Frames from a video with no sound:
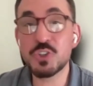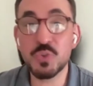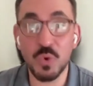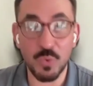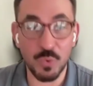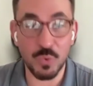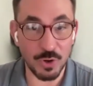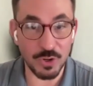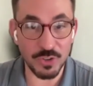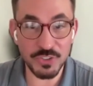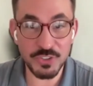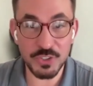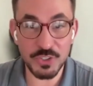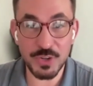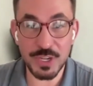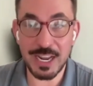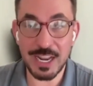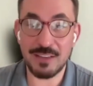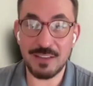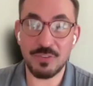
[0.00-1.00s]
In virtual
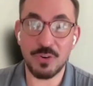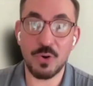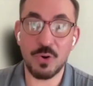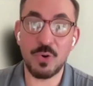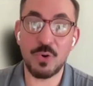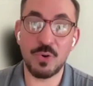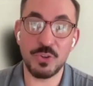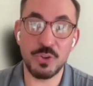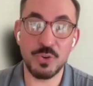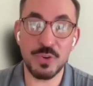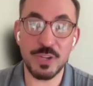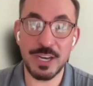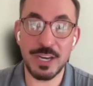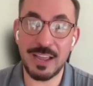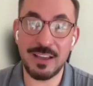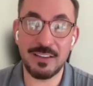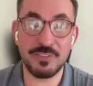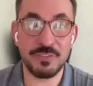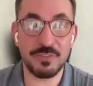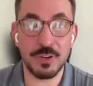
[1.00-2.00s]
worlds, you can
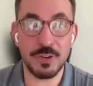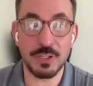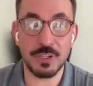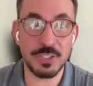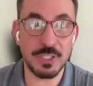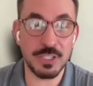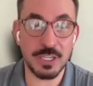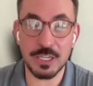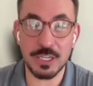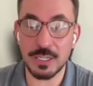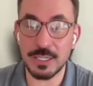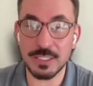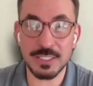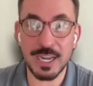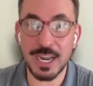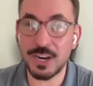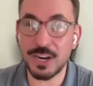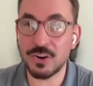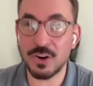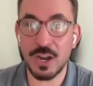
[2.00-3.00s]
have
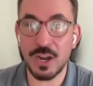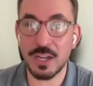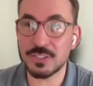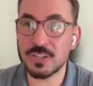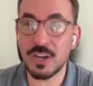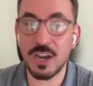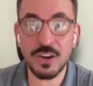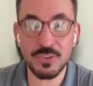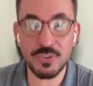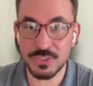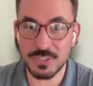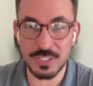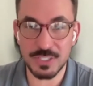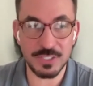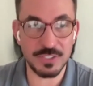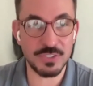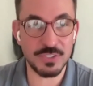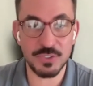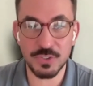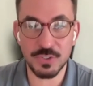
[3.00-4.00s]
entire
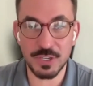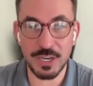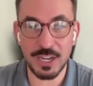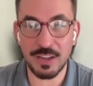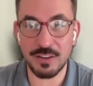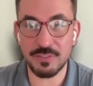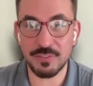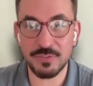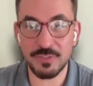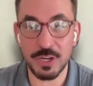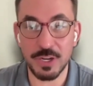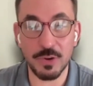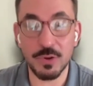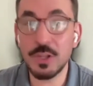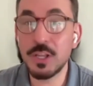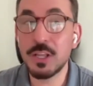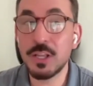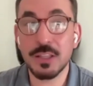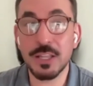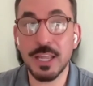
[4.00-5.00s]
autocracies. You can
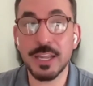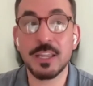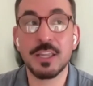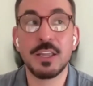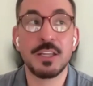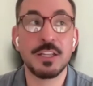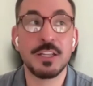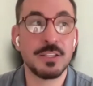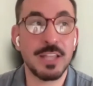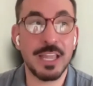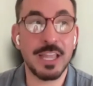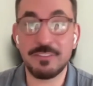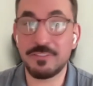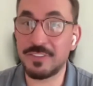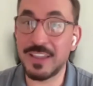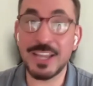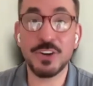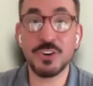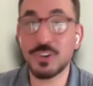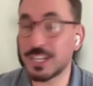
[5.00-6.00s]
have, like
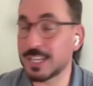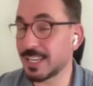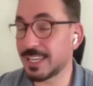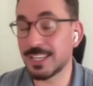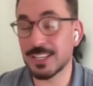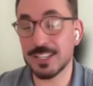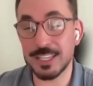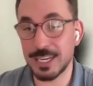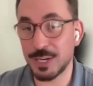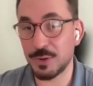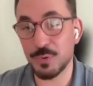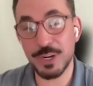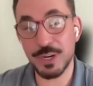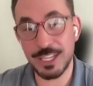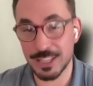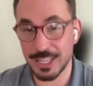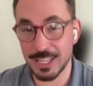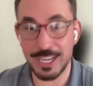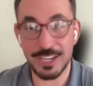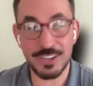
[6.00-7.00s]
Vader can
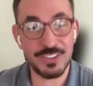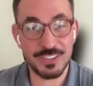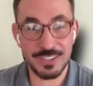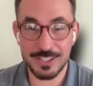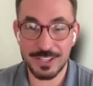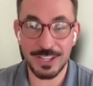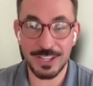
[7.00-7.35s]
kill anyone